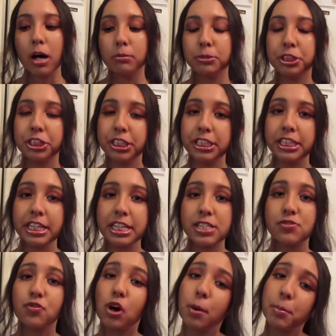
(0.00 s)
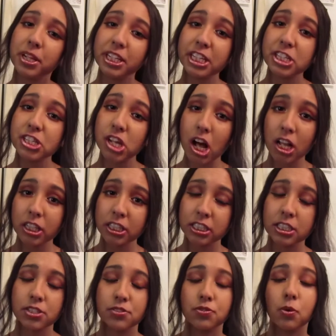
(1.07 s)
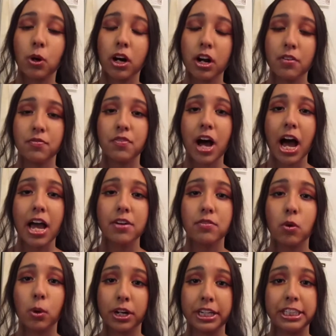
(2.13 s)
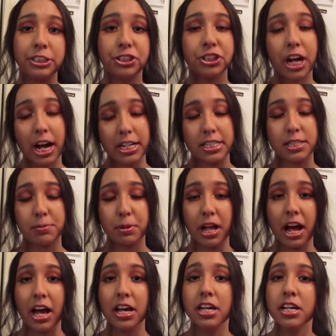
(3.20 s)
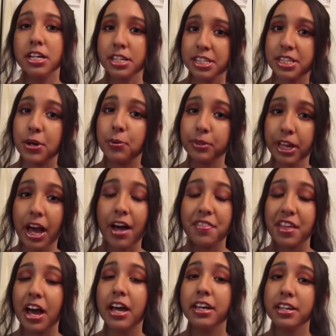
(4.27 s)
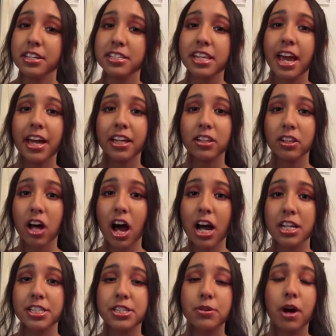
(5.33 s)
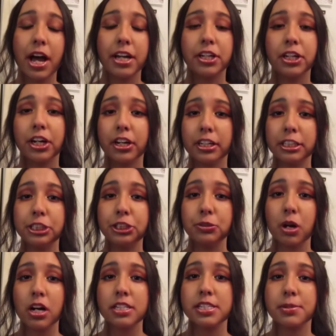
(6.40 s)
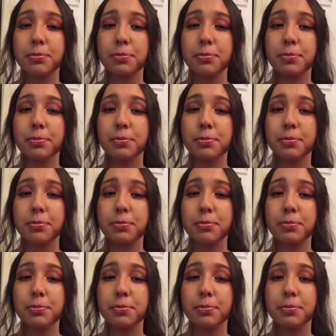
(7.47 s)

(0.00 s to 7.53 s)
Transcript: She needs $4 million for a 5-organ transplant. So yeah, that is a lot. So I encourage you all to